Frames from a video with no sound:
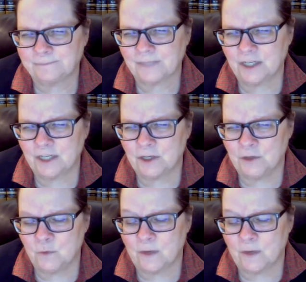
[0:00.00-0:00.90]
you
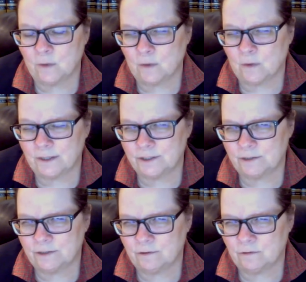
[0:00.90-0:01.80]
will want
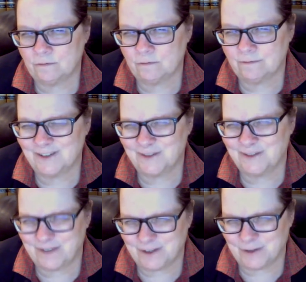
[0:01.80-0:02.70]
to
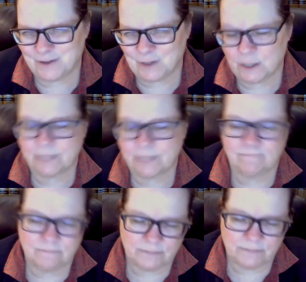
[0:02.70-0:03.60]
notify the clerk,
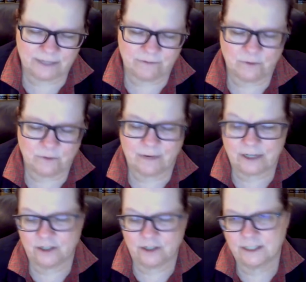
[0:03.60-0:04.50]
give them
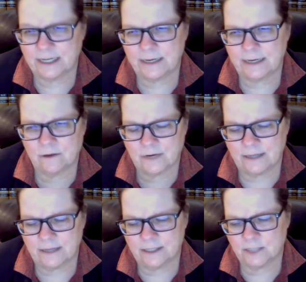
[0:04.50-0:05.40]
directions saying, okay,
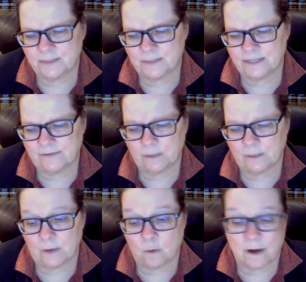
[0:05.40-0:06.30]
this is specifically what
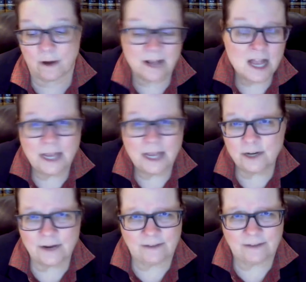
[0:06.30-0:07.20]
I want. And you can
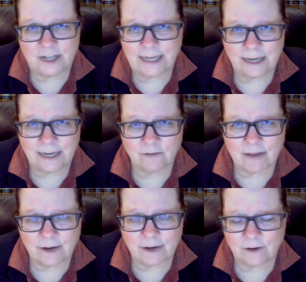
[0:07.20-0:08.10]
have a gigantic
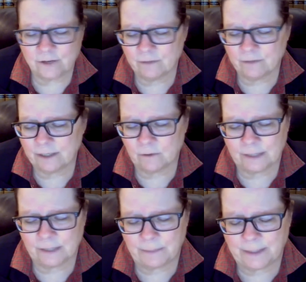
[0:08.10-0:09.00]
record and you're really only
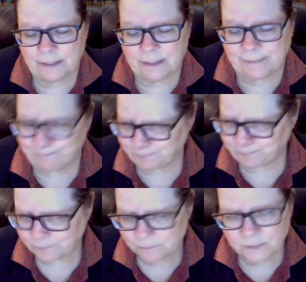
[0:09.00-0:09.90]
appealing
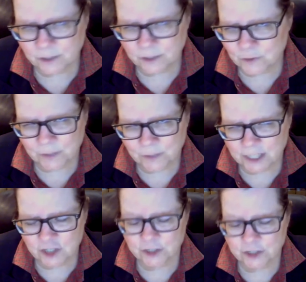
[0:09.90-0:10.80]
certain
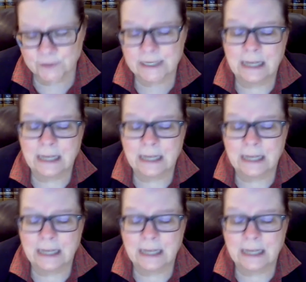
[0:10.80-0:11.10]
issues.